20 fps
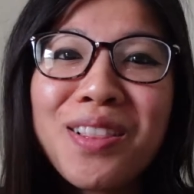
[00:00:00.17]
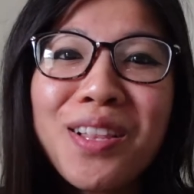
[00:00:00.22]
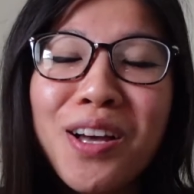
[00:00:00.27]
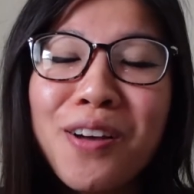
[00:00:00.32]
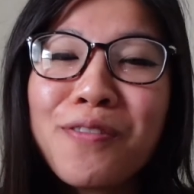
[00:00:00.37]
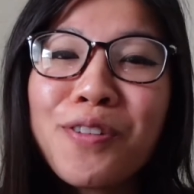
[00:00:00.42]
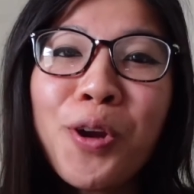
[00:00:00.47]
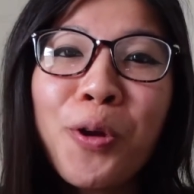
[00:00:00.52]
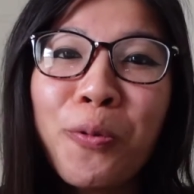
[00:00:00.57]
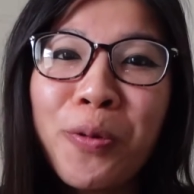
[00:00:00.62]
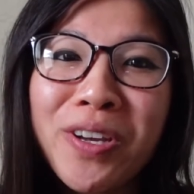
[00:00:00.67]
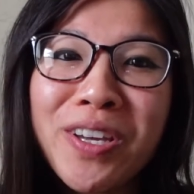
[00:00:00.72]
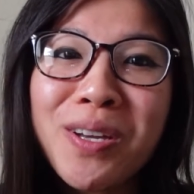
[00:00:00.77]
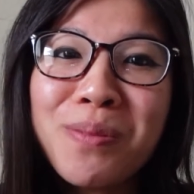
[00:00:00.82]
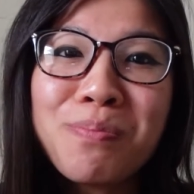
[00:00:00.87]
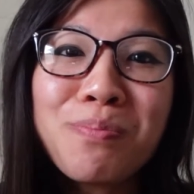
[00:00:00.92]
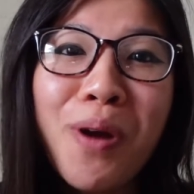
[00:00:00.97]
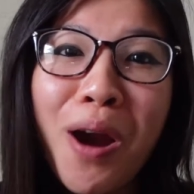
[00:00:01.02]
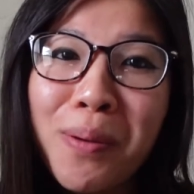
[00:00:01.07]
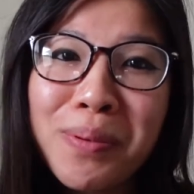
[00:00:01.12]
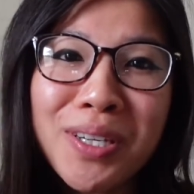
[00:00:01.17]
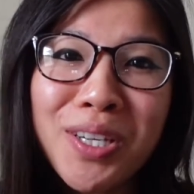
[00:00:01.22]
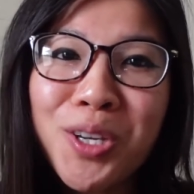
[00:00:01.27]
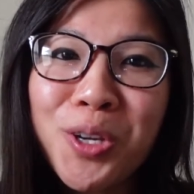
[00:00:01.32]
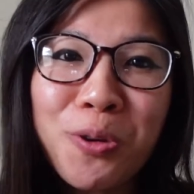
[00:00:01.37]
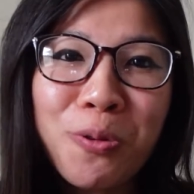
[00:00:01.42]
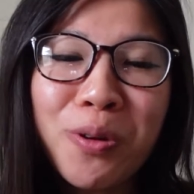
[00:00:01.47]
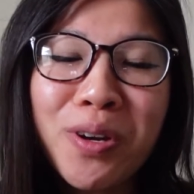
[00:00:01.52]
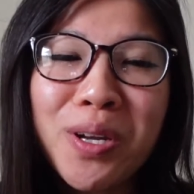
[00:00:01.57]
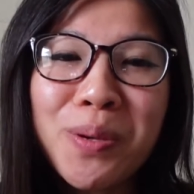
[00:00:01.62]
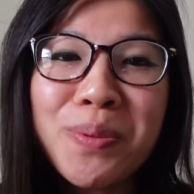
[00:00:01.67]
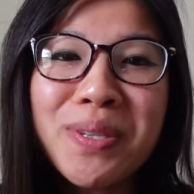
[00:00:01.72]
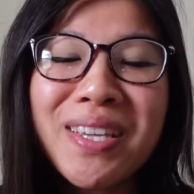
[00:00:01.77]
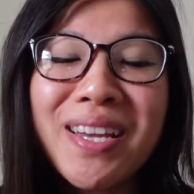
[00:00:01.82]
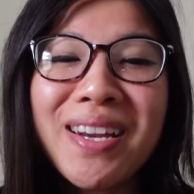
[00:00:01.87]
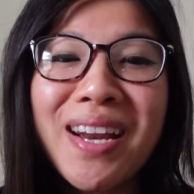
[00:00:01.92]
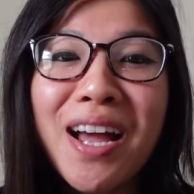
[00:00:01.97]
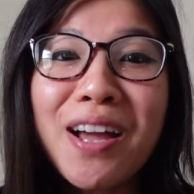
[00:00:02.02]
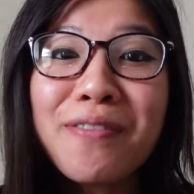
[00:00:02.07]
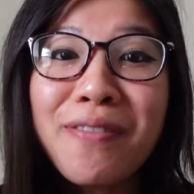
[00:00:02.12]
love Korean barbecue ribs,
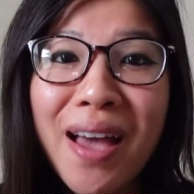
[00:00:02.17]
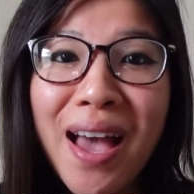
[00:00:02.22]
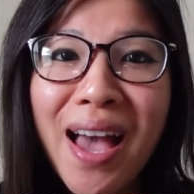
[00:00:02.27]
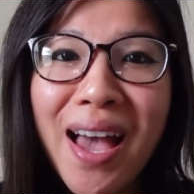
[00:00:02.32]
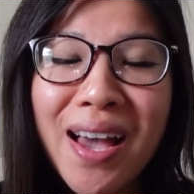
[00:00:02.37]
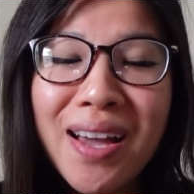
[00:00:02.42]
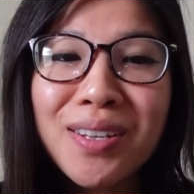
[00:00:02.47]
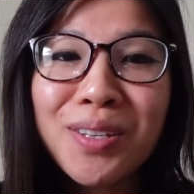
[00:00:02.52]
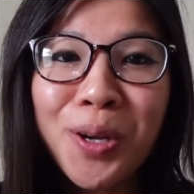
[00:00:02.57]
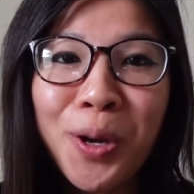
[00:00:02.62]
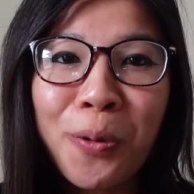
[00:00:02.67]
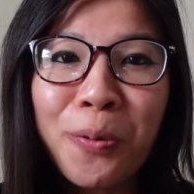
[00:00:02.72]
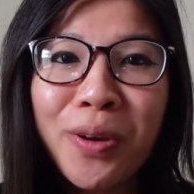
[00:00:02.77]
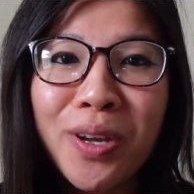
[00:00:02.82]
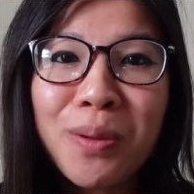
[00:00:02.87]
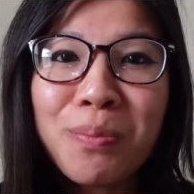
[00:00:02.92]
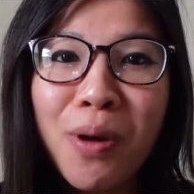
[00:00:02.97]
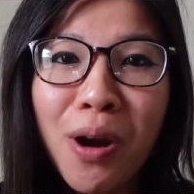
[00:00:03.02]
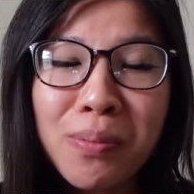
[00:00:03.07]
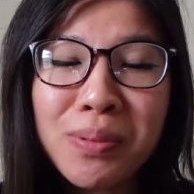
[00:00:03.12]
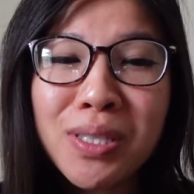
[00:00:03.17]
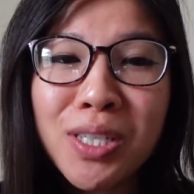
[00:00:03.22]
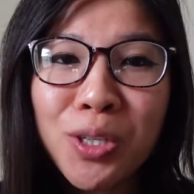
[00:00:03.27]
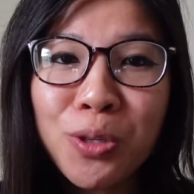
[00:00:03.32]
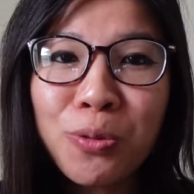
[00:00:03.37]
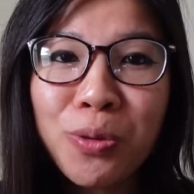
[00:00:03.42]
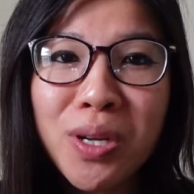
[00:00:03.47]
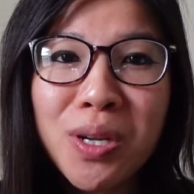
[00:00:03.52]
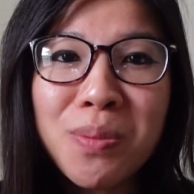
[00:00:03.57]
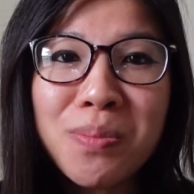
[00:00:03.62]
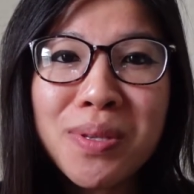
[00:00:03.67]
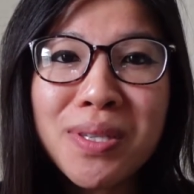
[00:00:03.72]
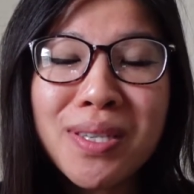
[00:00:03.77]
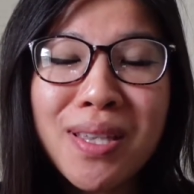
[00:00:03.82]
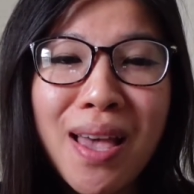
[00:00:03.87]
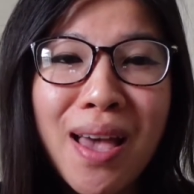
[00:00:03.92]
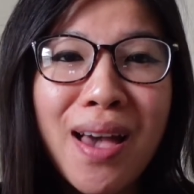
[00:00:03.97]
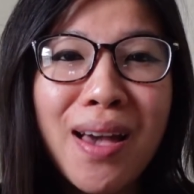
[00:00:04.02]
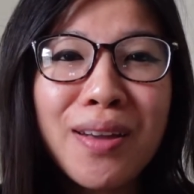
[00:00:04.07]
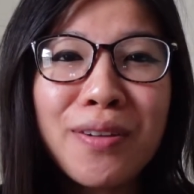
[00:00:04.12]
and I've had Korean barbecue ribs
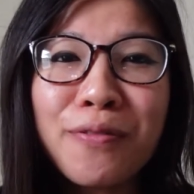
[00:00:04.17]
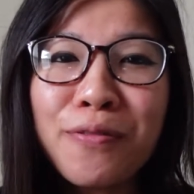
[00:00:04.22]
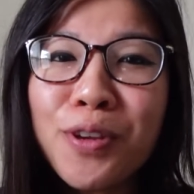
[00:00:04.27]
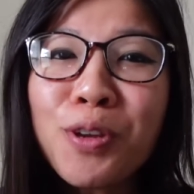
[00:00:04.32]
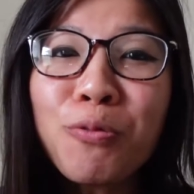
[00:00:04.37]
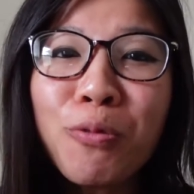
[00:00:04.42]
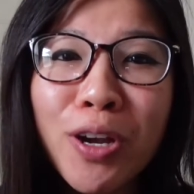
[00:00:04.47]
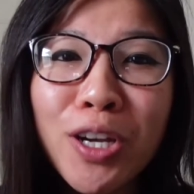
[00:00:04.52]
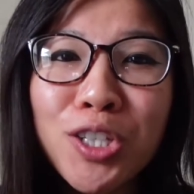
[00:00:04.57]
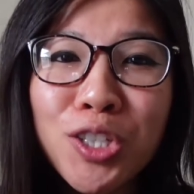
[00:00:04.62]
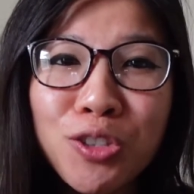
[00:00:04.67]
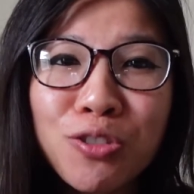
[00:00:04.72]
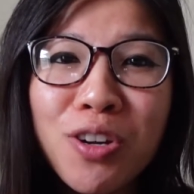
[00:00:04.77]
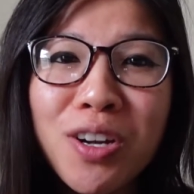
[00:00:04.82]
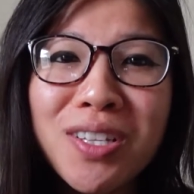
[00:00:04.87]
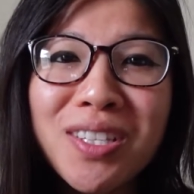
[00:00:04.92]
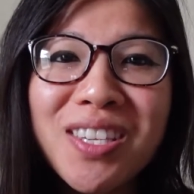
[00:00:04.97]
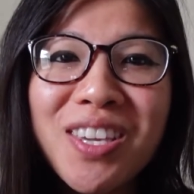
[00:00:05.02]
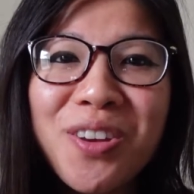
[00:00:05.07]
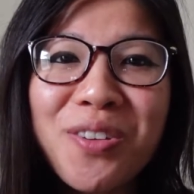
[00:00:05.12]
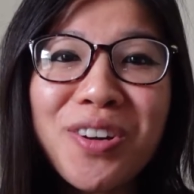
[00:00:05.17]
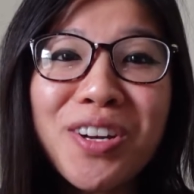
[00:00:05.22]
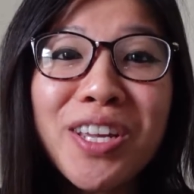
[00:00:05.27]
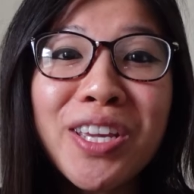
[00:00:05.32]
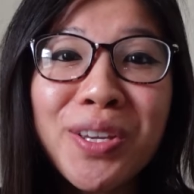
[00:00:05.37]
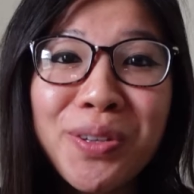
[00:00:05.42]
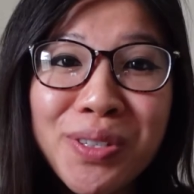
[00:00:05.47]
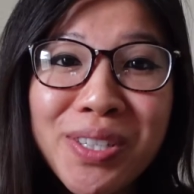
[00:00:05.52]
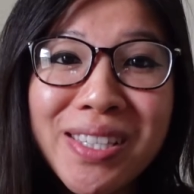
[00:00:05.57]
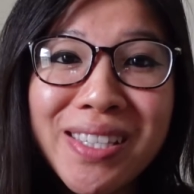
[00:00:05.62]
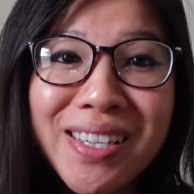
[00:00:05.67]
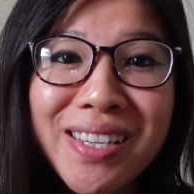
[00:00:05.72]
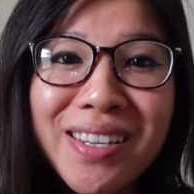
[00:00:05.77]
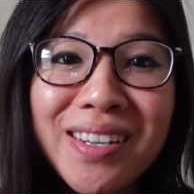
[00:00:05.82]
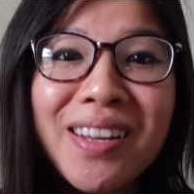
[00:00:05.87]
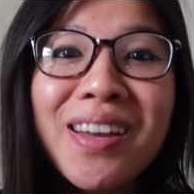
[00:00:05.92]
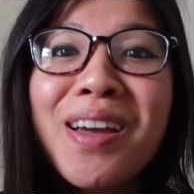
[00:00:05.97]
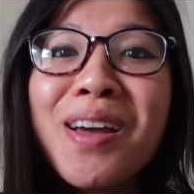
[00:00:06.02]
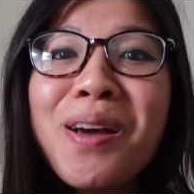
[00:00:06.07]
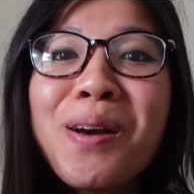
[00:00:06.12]
at a few restaurants here in
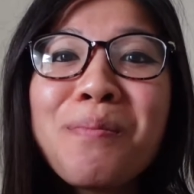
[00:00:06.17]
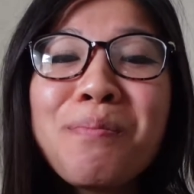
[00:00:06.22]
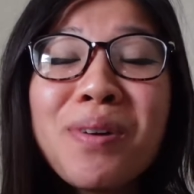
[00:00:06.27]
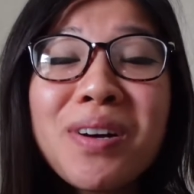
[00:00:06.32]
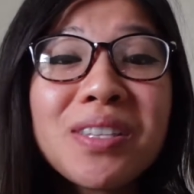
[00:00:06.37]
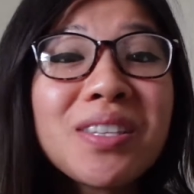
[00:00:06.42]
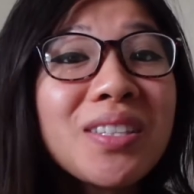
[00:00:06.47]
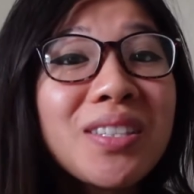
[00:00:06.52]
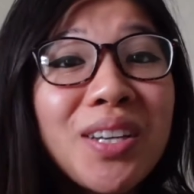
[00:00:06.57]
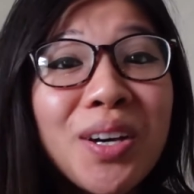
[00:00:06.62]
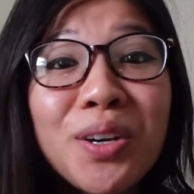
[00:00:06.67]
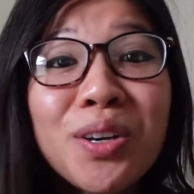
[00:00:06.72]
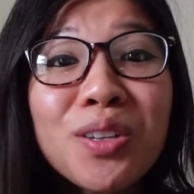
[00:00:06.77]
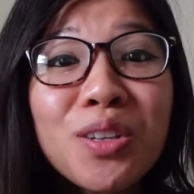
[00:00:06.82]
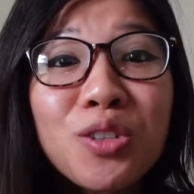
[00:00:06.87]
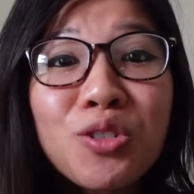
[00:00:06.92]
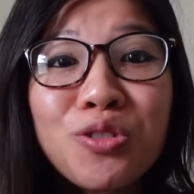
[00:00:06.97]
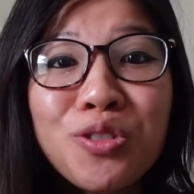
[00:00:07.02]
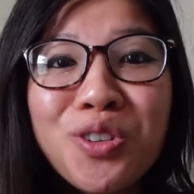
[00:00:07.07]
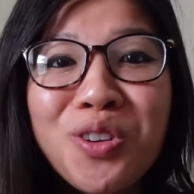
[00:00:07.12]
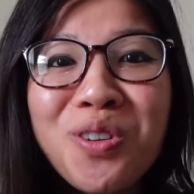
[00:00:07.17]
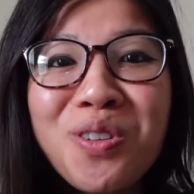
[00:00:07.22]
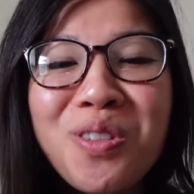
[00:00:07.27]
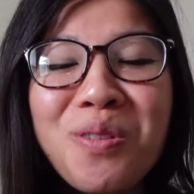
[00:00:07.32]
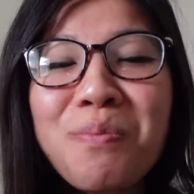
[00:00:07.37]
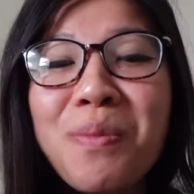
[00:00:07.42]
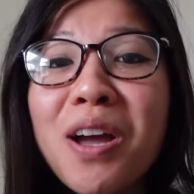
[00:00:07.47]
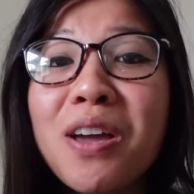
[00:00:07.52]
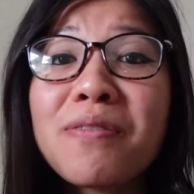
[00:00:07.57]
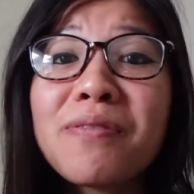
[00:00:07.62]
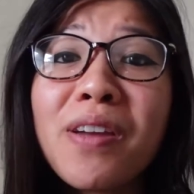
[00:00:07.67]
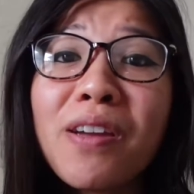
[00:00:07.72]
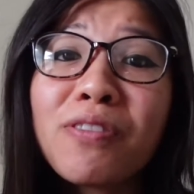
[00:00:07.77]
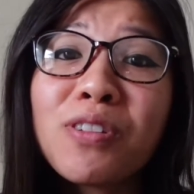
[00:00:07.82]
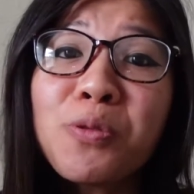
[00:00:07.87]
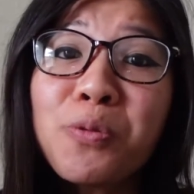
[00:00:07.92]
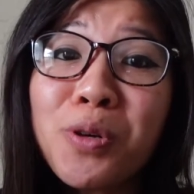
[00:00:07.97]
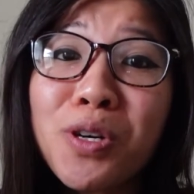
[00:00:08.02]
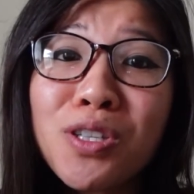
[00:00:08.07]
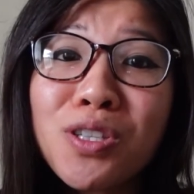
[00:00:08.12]
Houston. But to tell you the truth, my
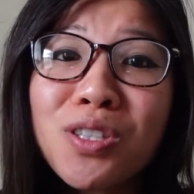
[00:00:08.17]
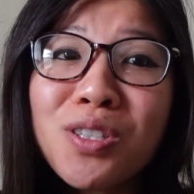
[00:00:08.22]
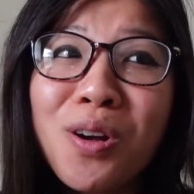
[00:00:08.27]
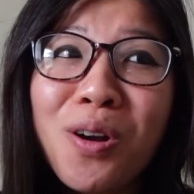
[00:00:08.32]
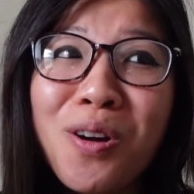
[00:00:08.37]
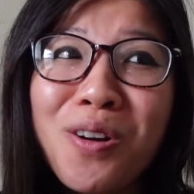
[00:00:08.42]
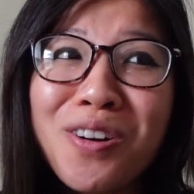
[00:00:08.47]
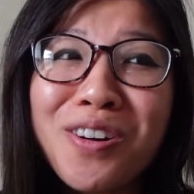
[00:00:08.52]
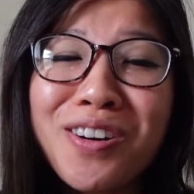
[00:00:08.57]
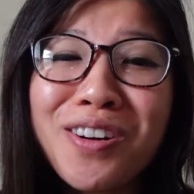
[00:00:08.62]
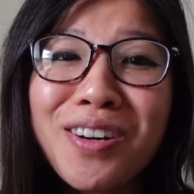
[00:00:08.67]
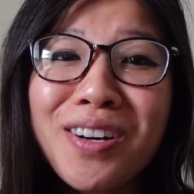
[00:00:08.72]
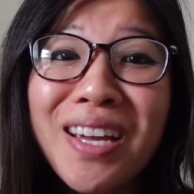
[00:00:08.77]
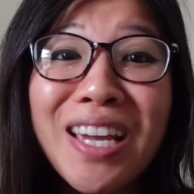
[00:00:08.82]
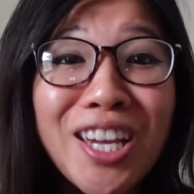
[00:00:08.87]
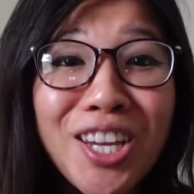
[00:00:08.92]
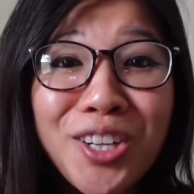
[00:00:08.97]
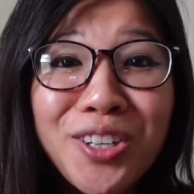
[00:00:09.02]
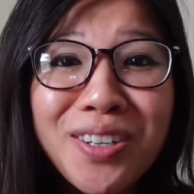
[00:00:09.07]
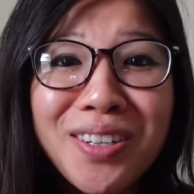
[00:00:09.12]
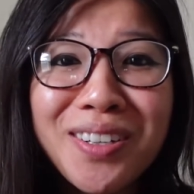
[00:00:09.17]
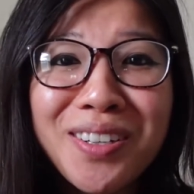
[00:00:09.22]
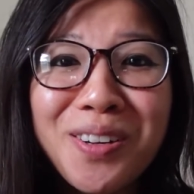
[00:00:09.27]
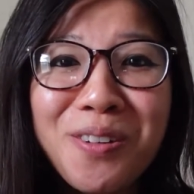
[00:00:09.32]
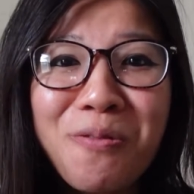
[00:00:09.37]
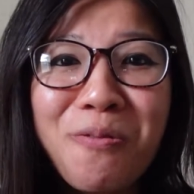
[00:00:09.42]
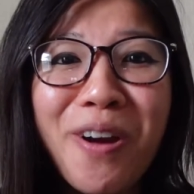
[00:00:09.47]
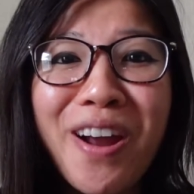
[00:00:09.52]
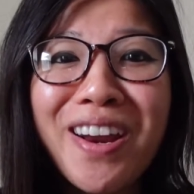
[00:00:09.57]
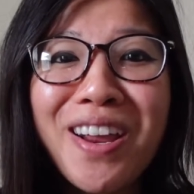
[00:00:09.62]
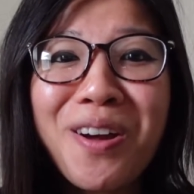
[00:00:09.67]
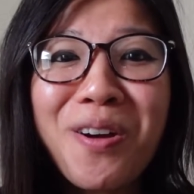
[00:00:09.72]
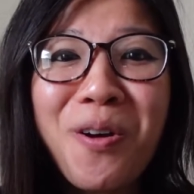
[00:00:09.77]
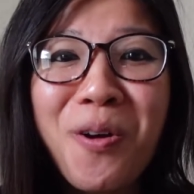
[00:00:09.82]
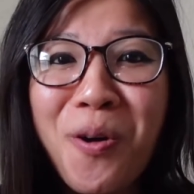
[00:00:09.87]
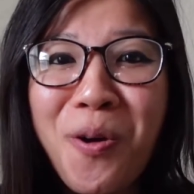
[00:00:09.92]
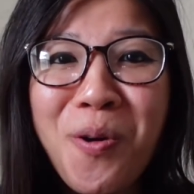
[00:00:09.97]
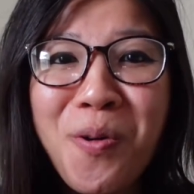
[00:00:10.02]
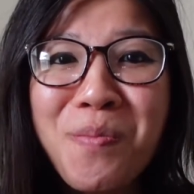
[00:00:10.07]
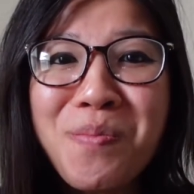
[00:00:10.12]
favorite ones are here, right at
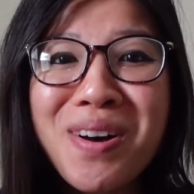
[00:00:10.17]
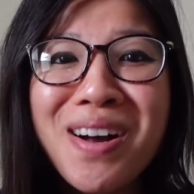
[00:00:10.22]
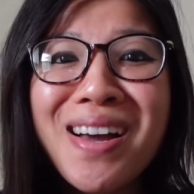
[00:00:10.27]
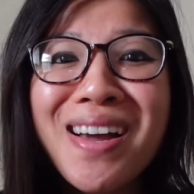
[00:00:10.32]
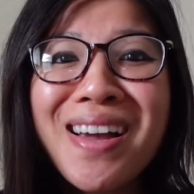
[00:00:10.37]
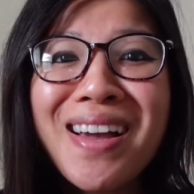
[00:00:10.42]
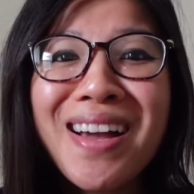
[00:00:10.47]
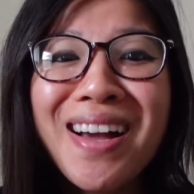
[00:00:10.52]
home.